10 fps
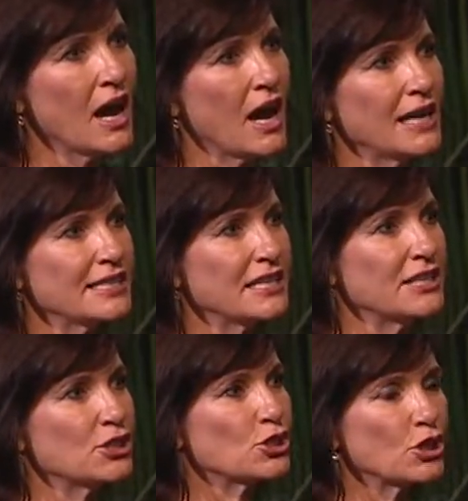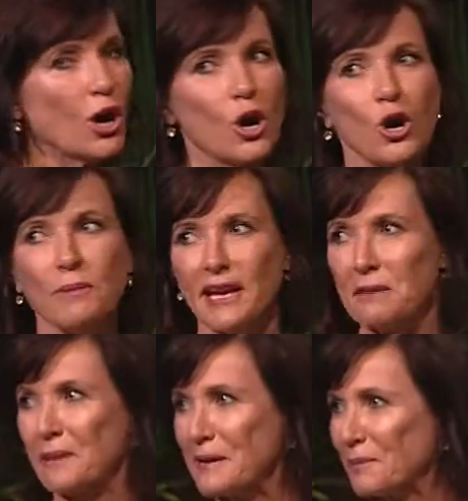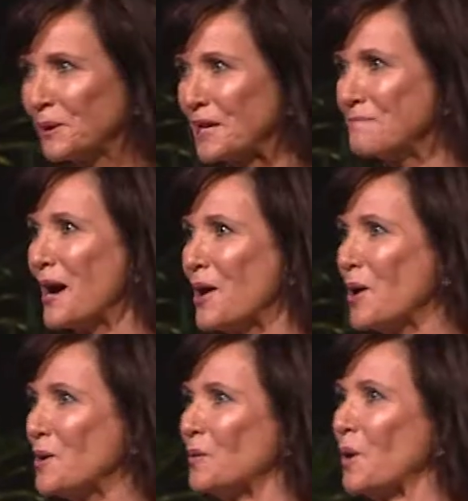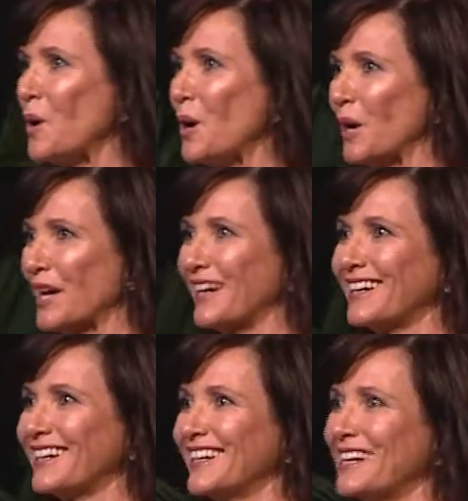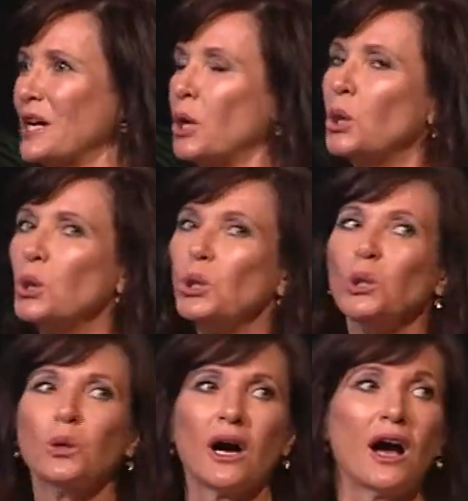I see so many people in my own work who